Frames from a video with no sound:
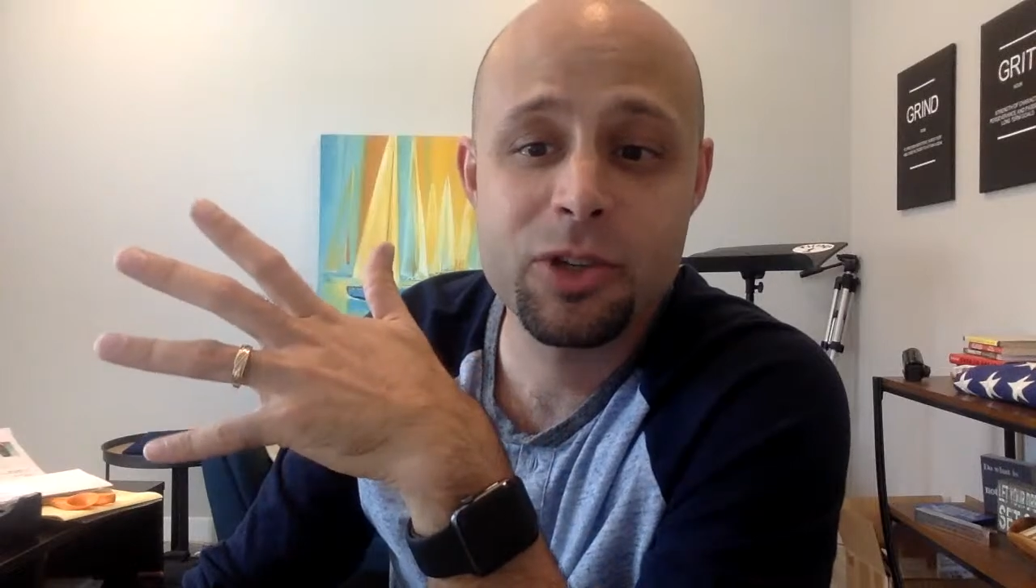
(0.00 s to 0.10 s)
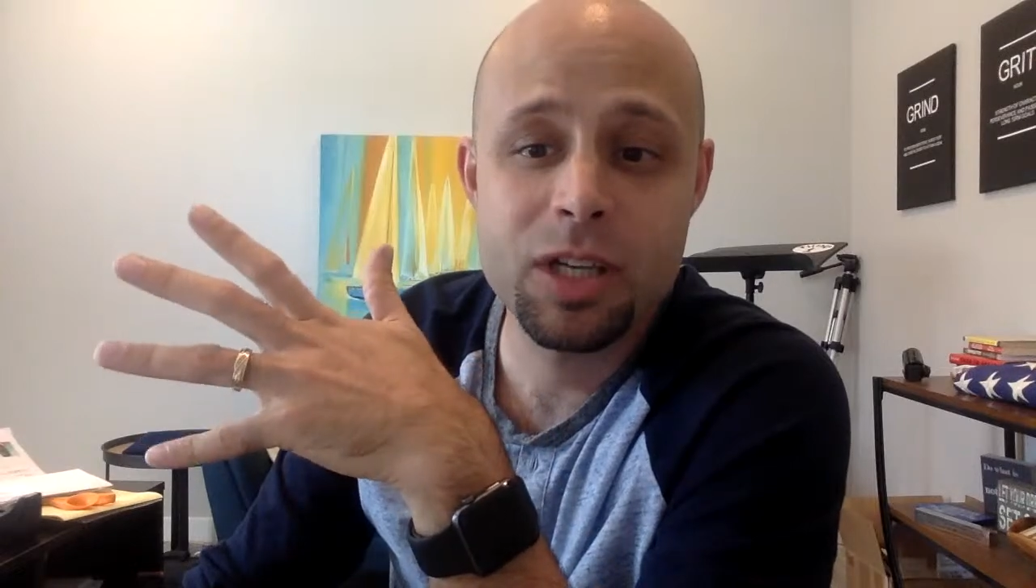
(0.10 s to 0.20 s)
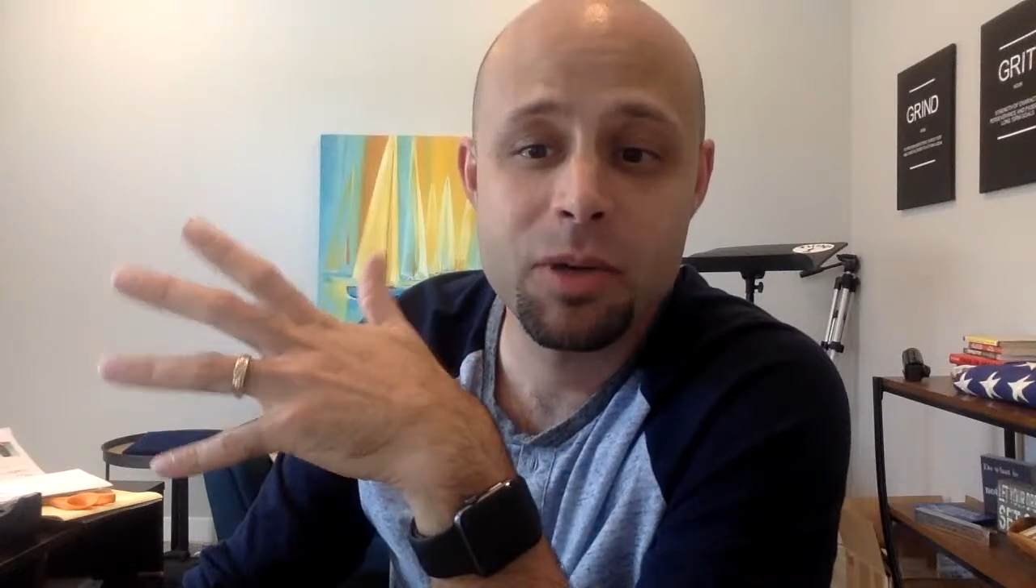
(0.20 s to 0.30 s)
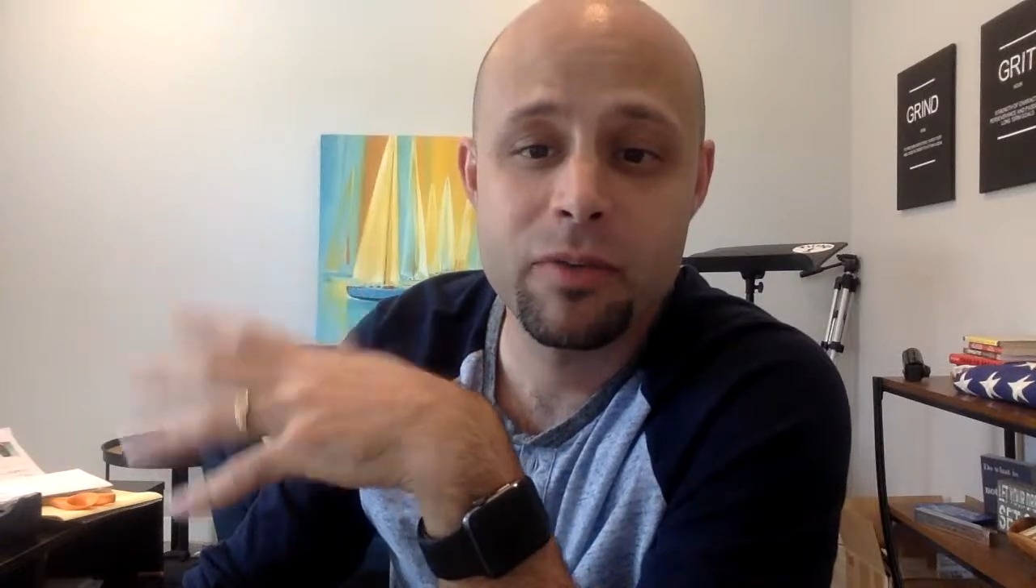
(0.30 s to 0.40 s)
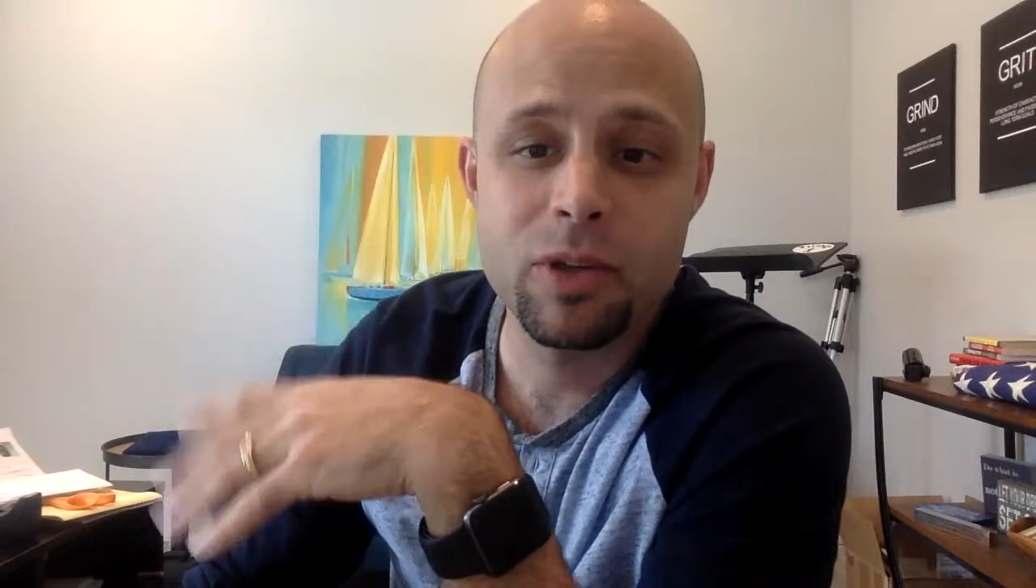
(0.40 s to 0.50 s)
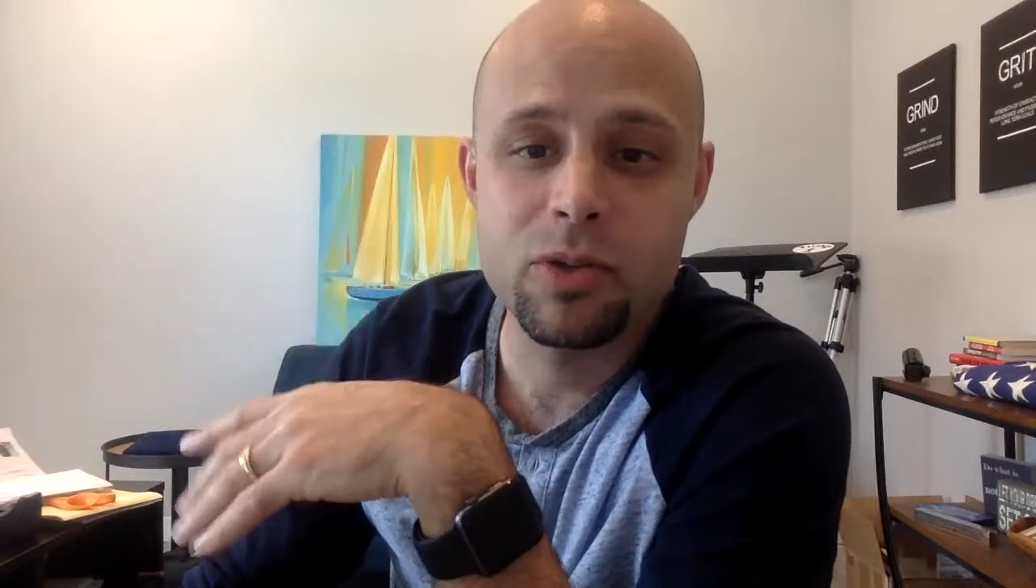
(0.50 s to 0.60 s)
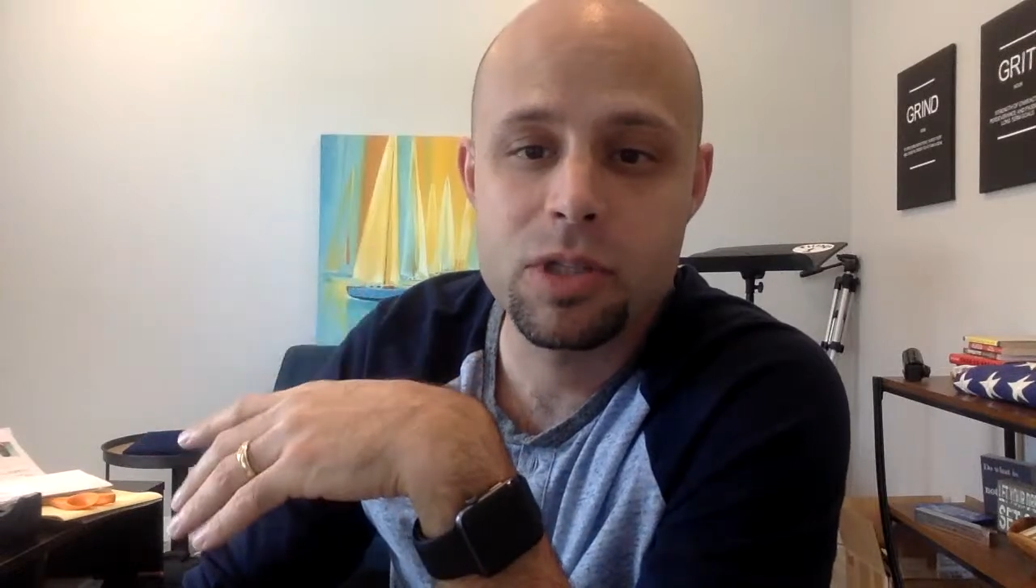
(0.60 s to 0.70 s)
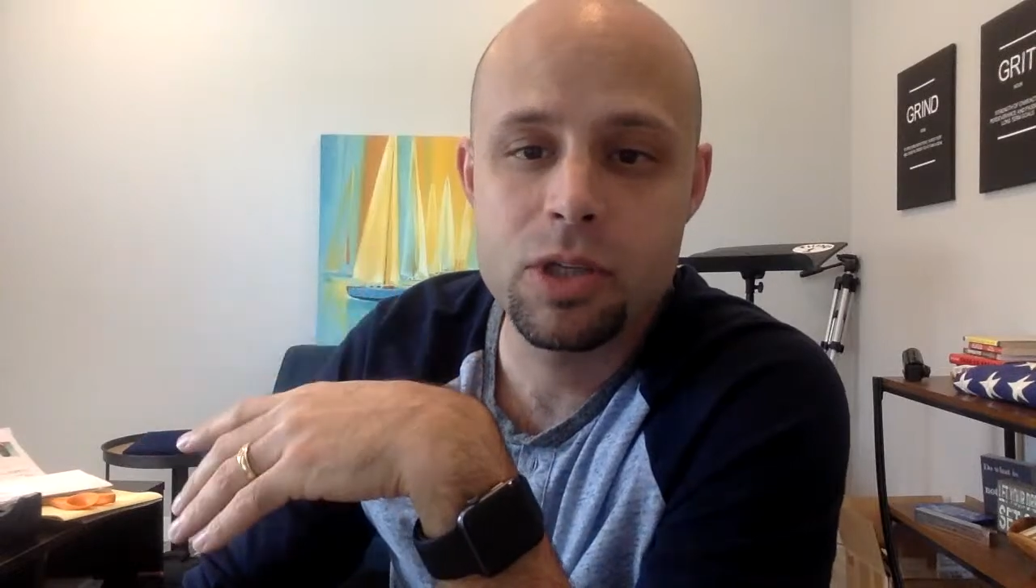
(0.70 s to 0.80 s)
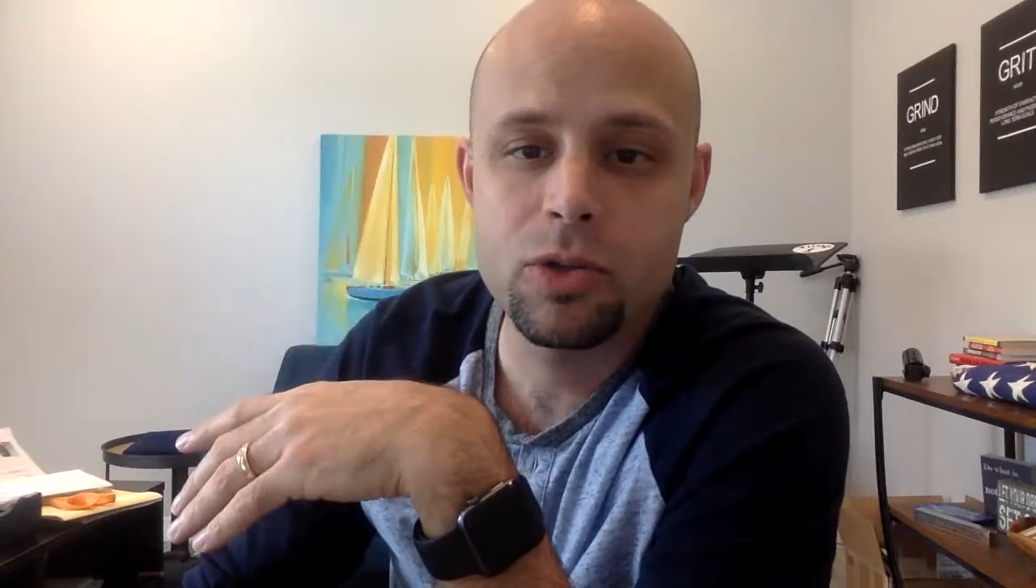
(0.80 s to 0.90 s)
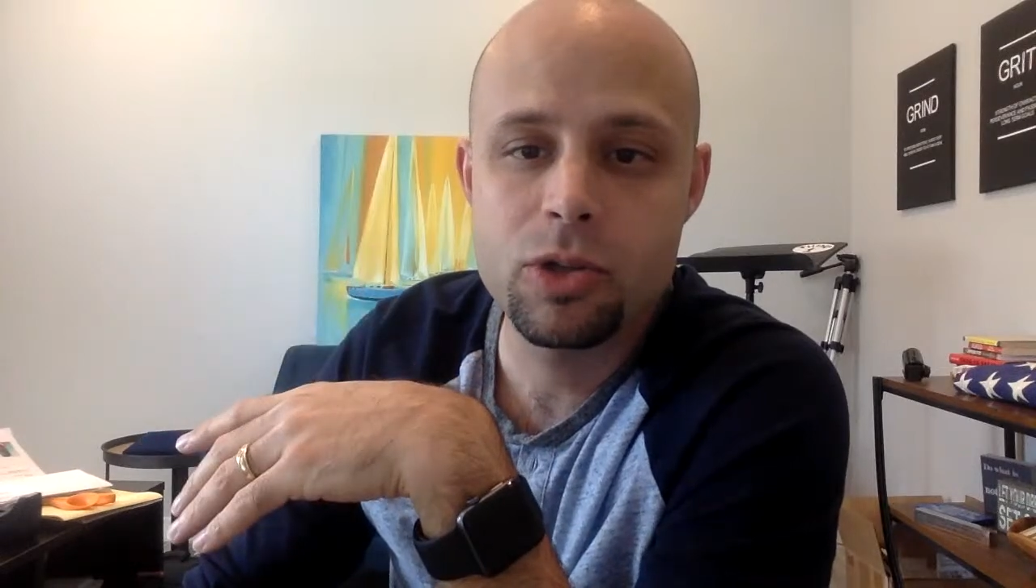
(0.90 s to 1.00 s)
time I've used
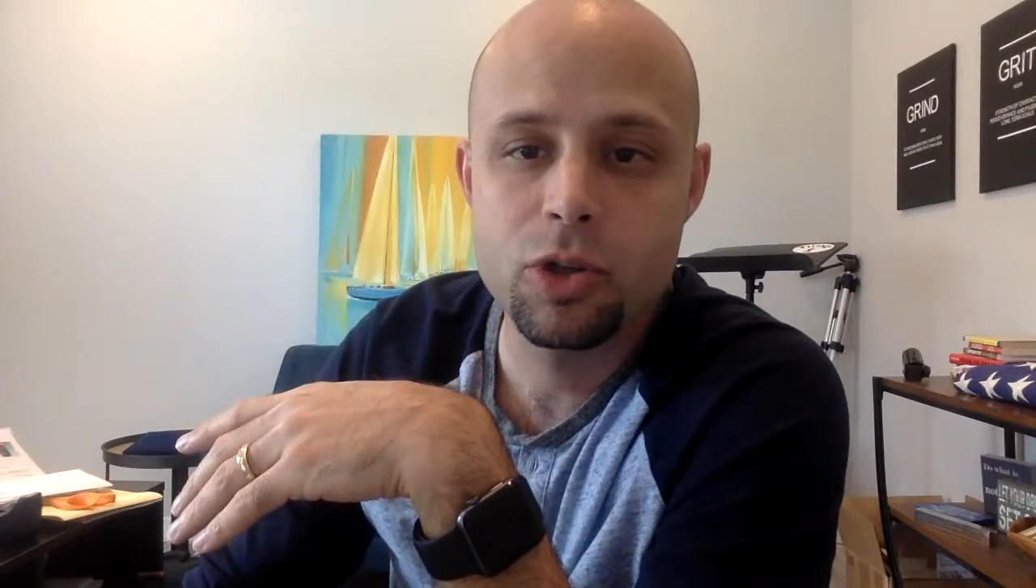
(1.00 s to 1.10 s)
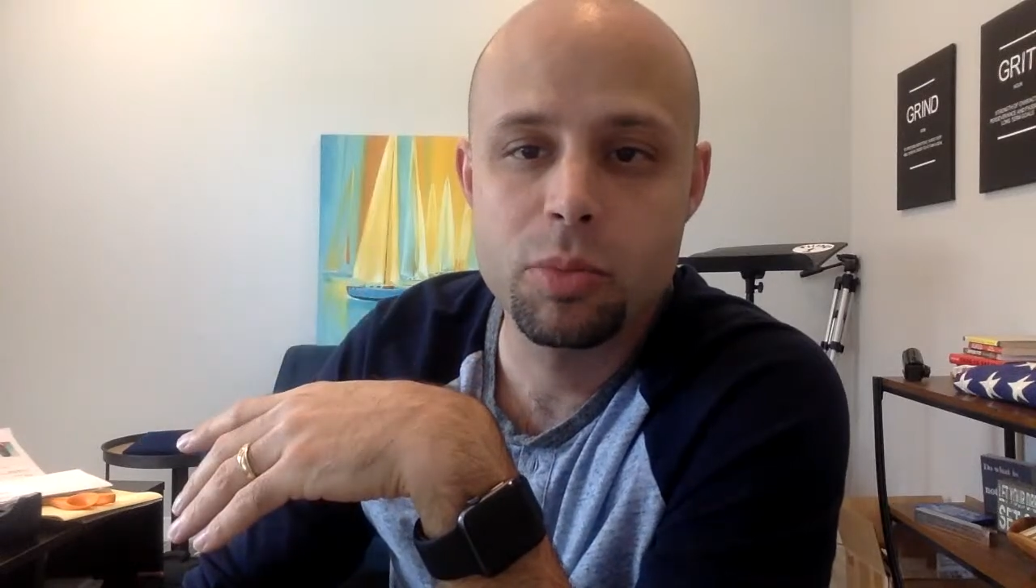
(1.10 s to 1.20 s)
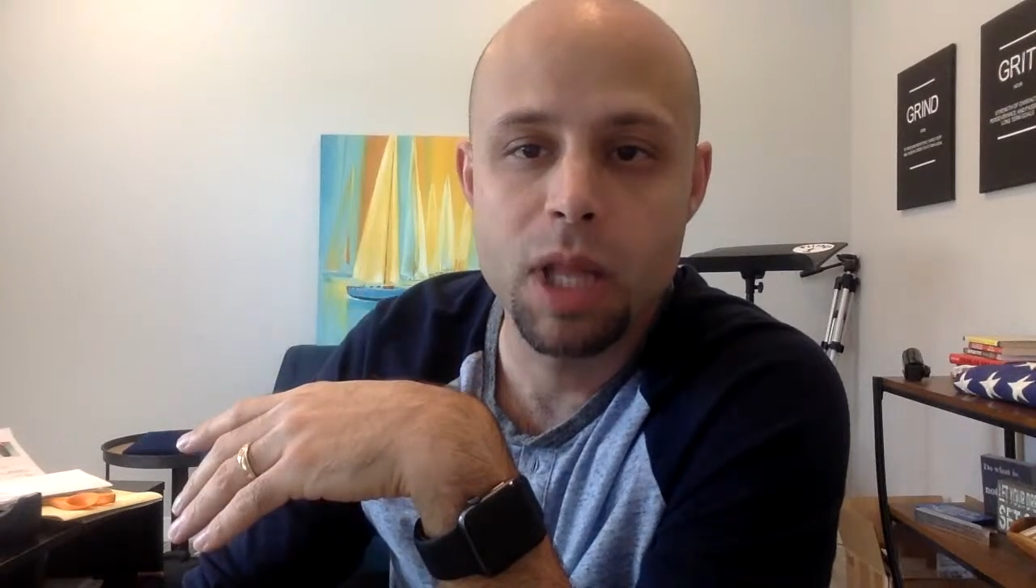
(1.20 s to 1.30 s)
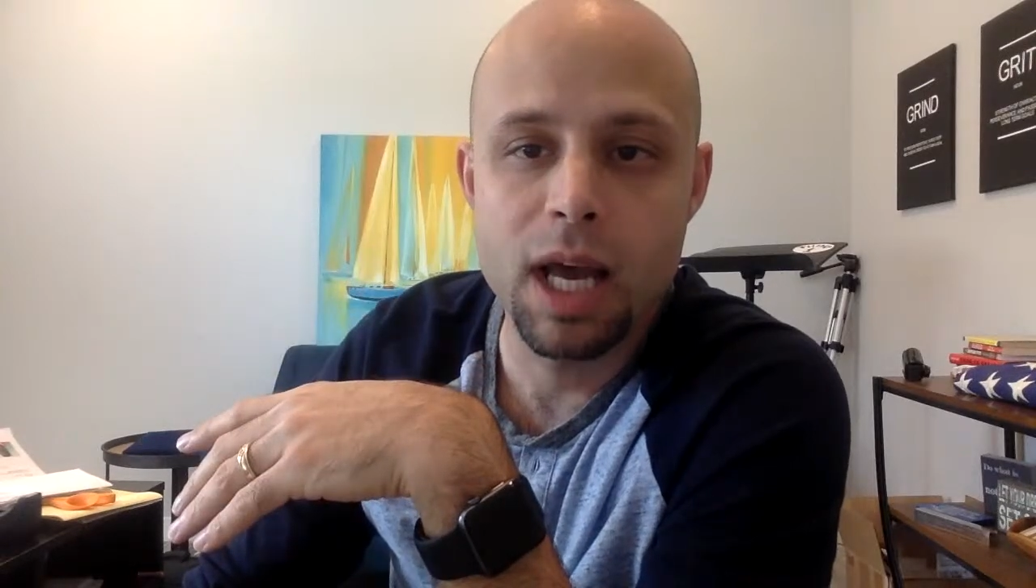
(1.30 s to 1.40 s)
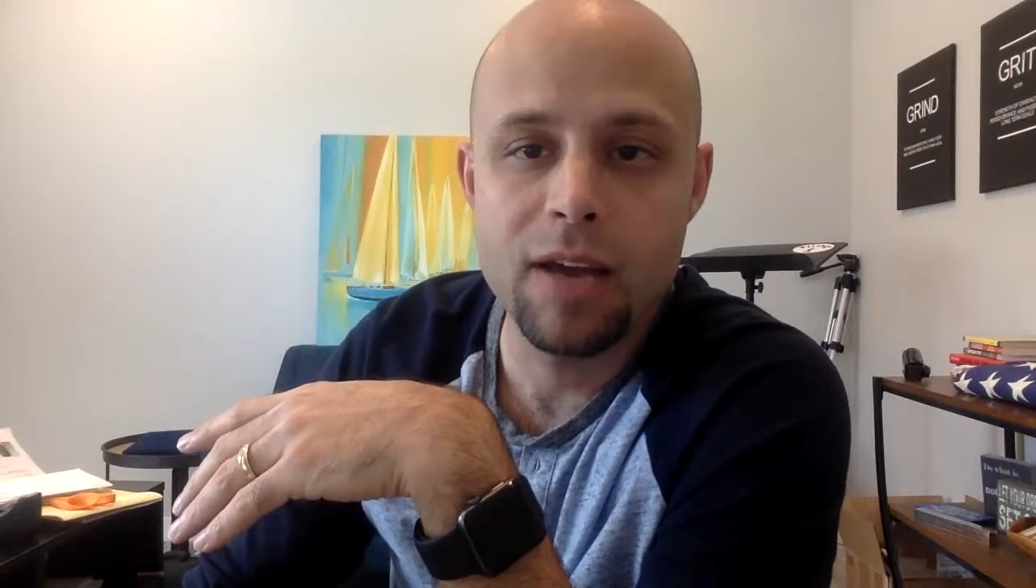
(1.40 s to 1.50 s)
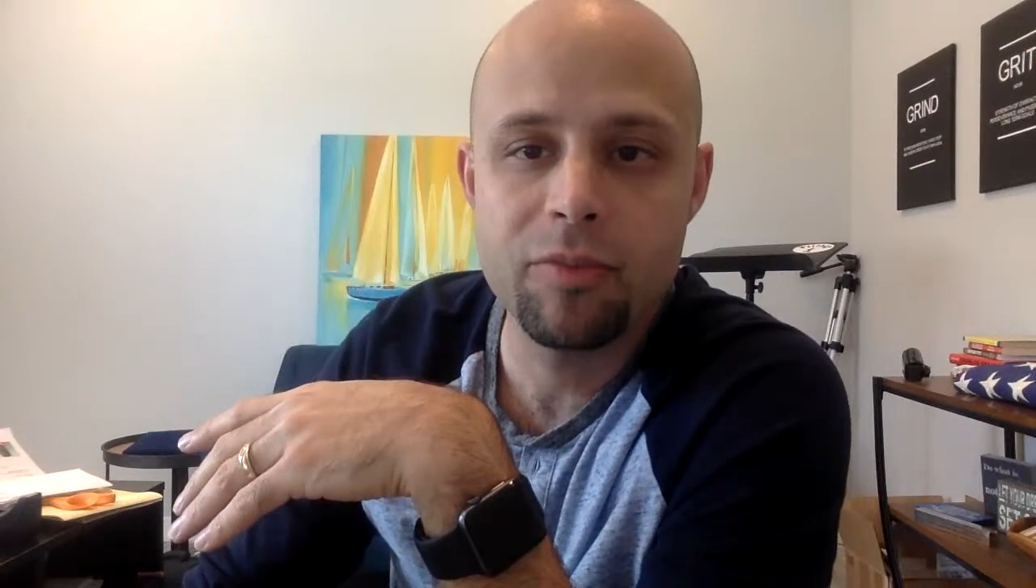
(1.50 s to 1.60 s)
YouTube Live,